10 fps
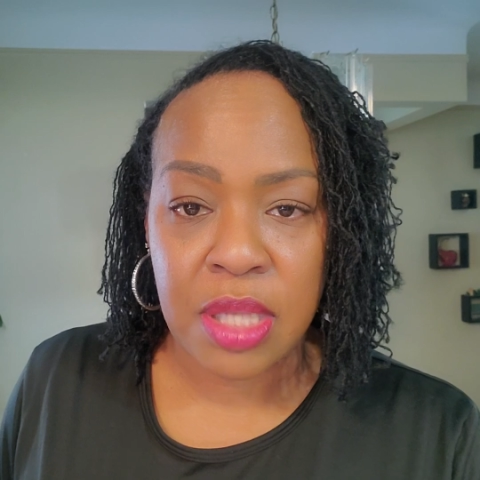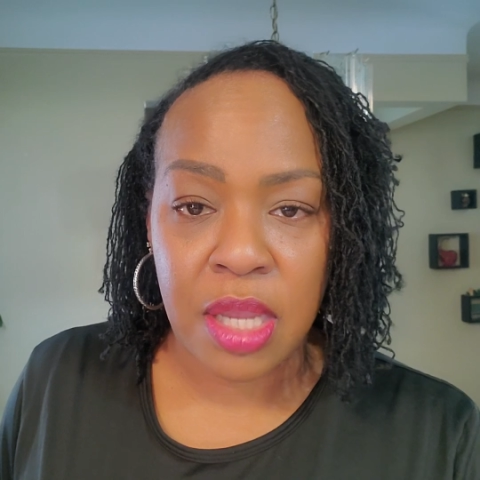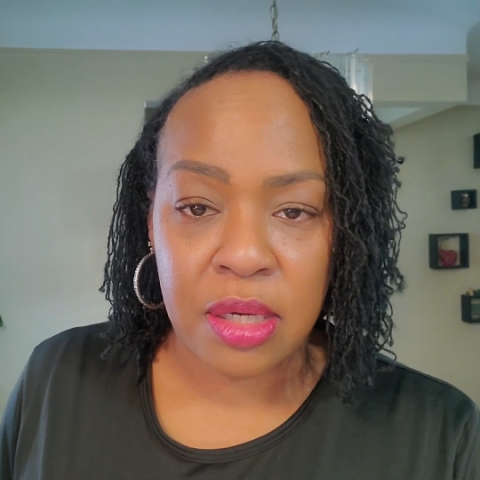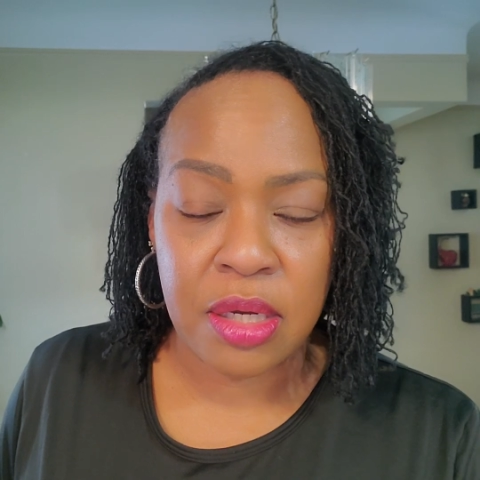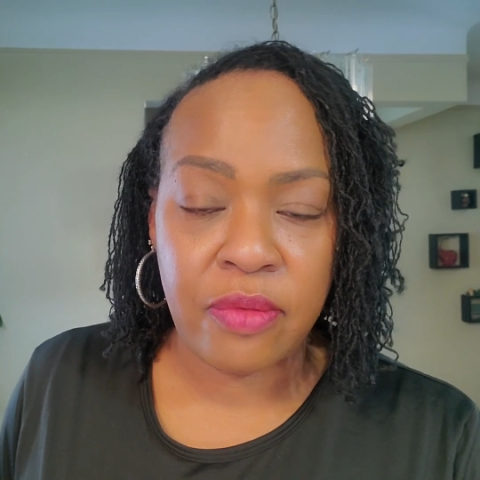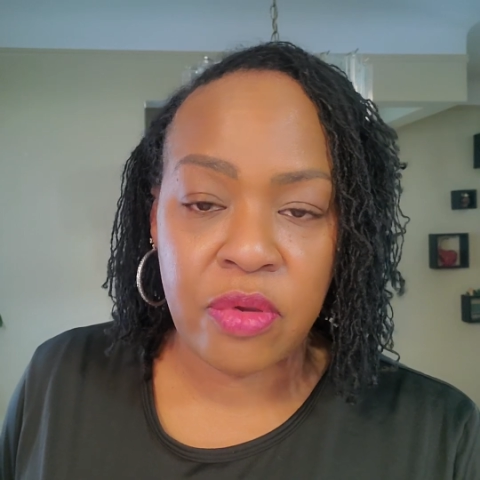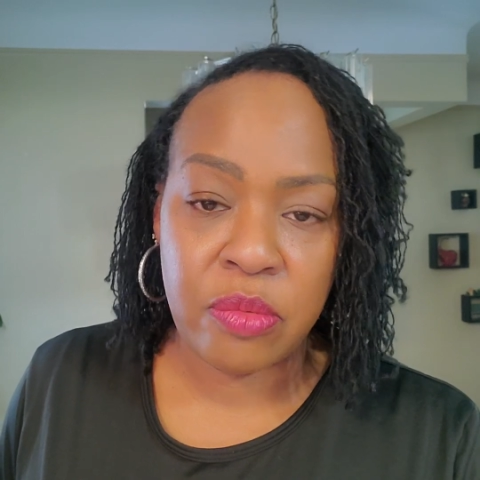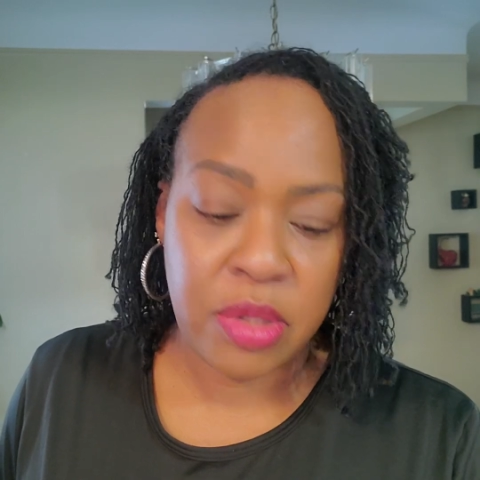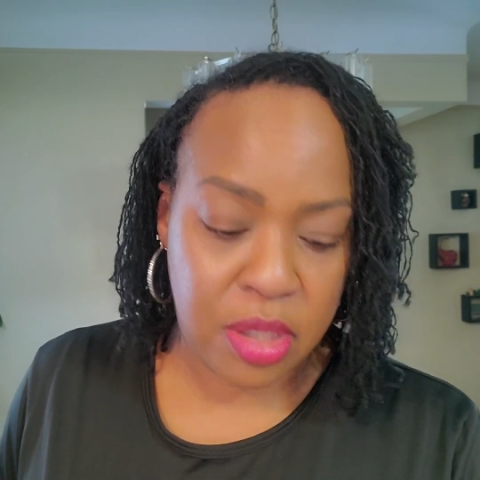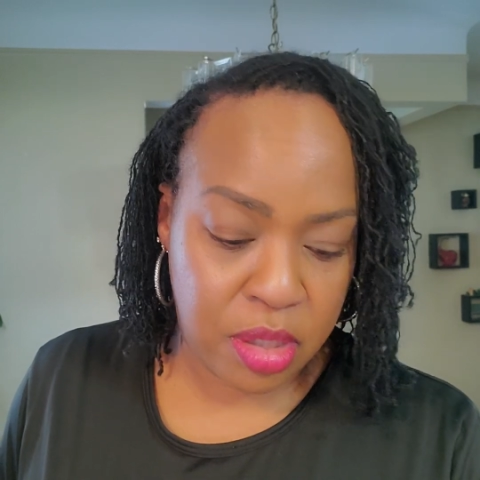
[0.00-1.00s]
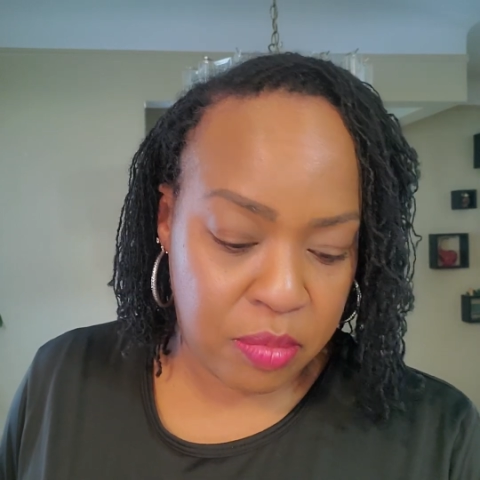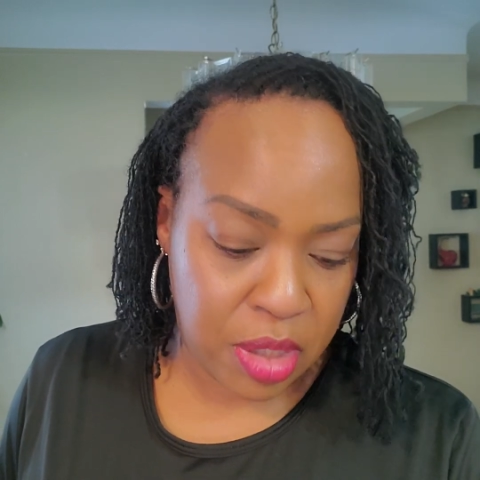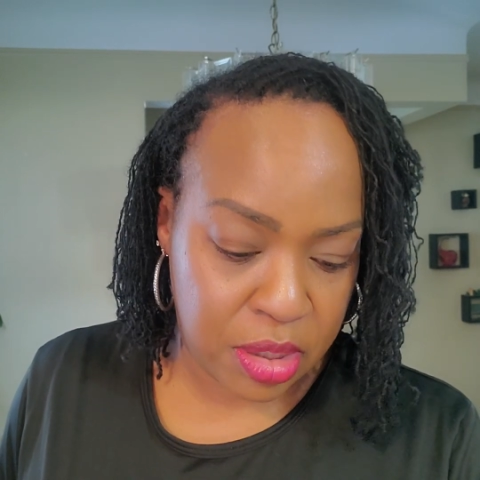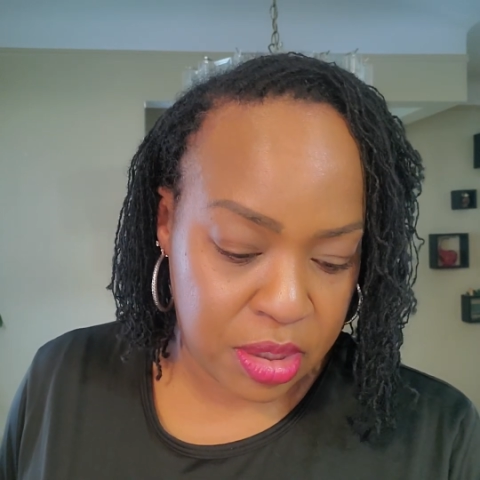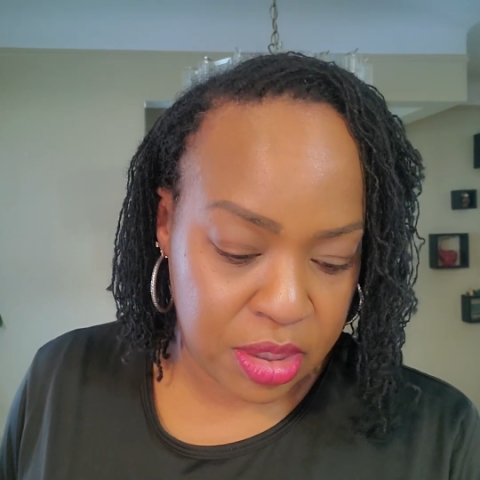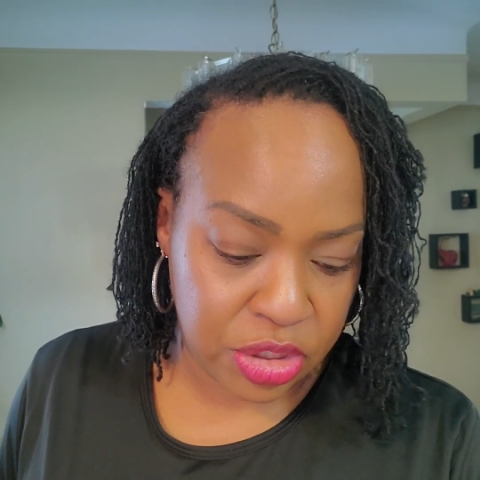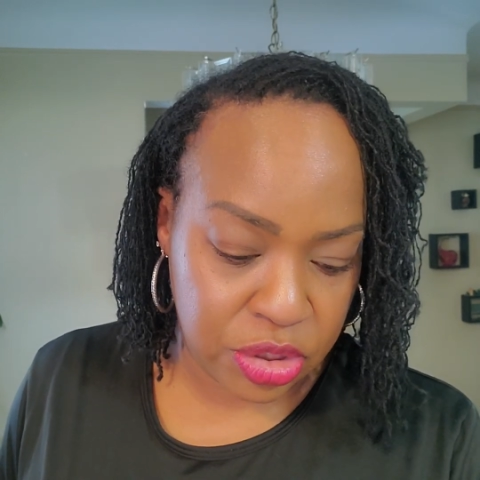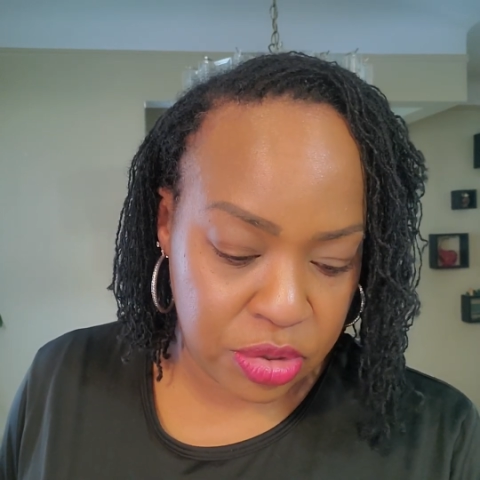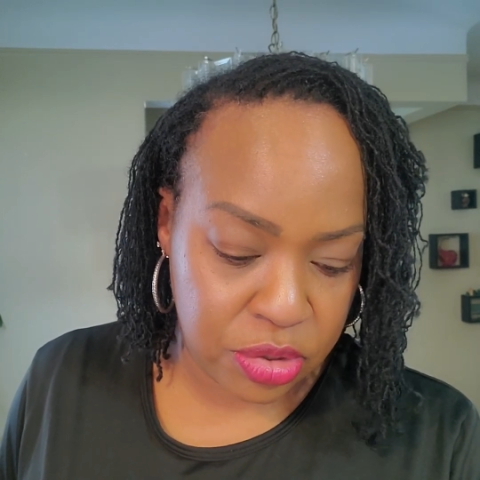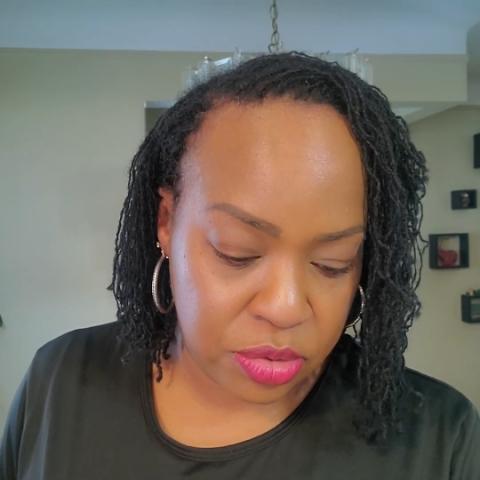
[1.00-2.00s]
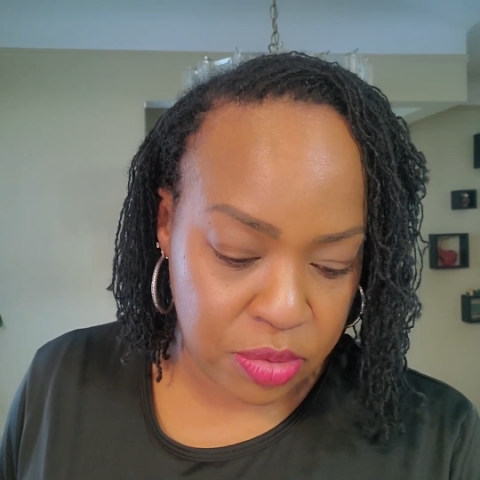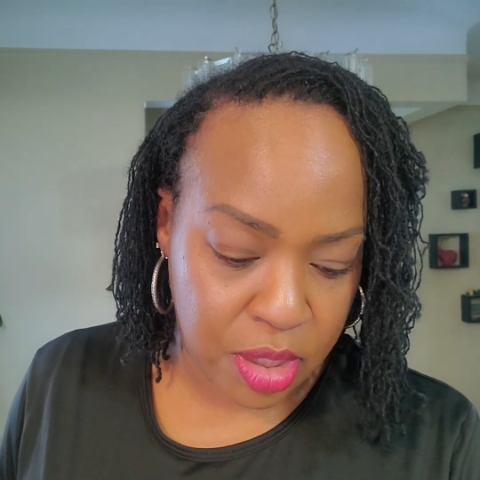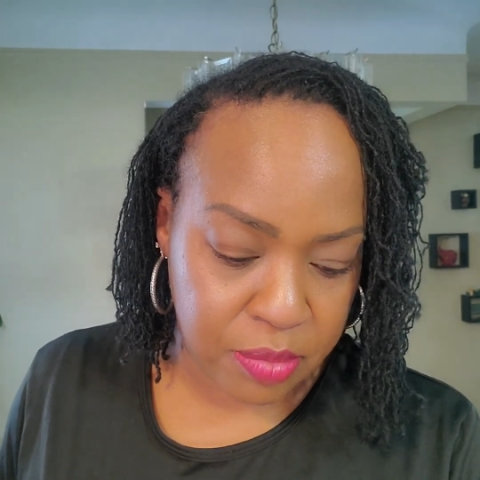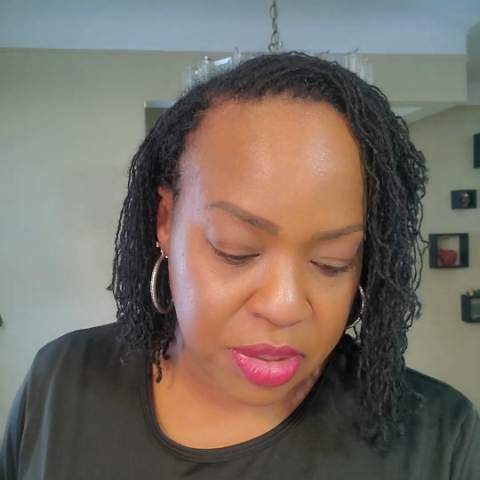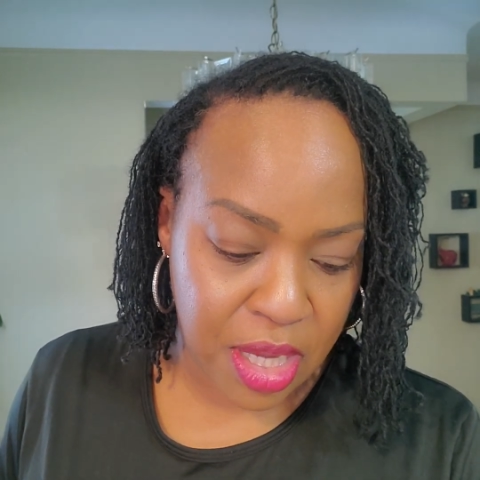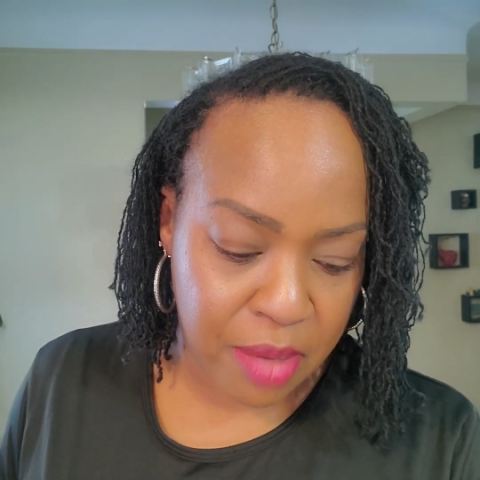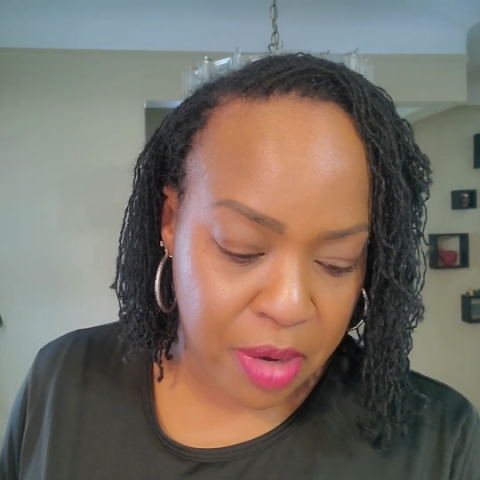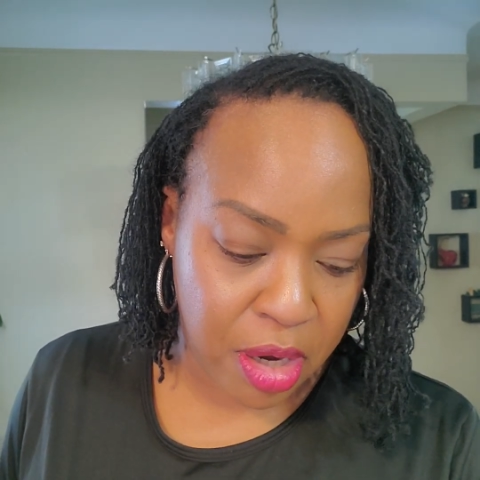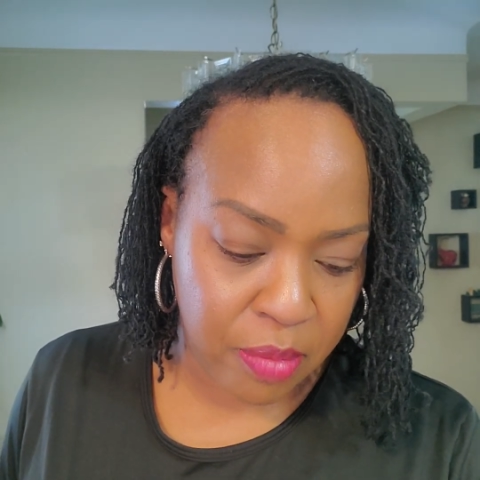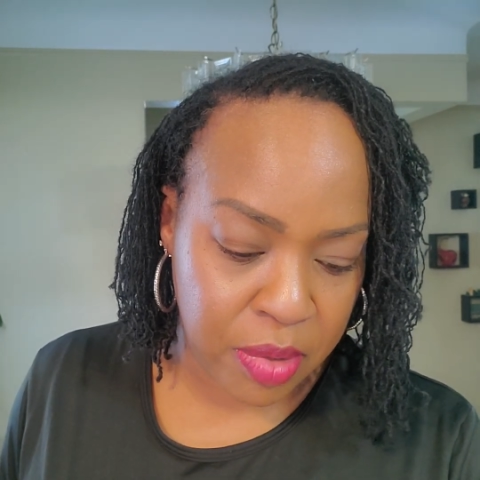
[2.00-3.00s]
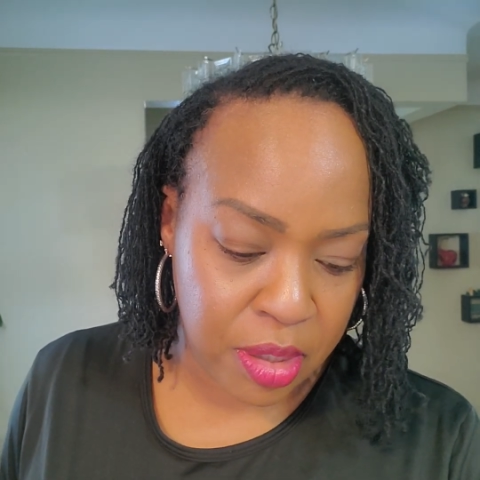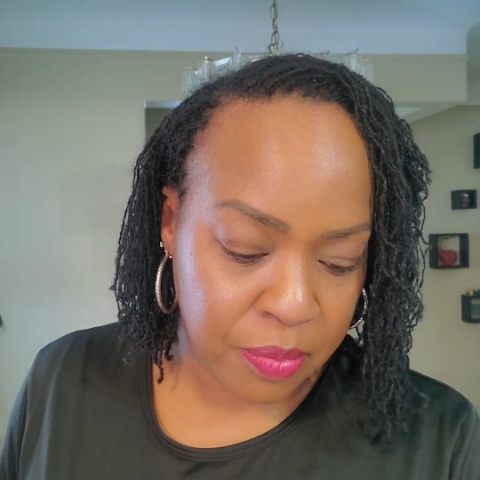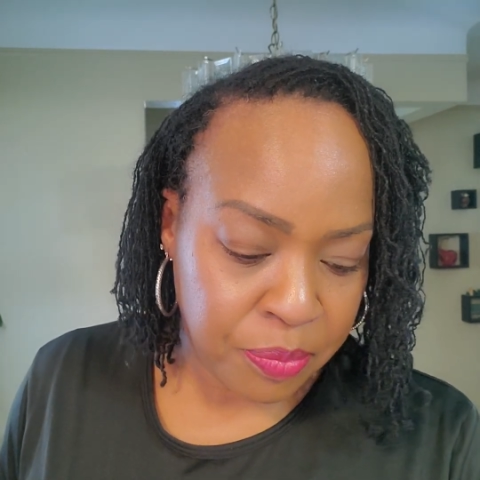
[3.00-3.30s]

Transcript: had an interview with him in addition to Tom Hartman.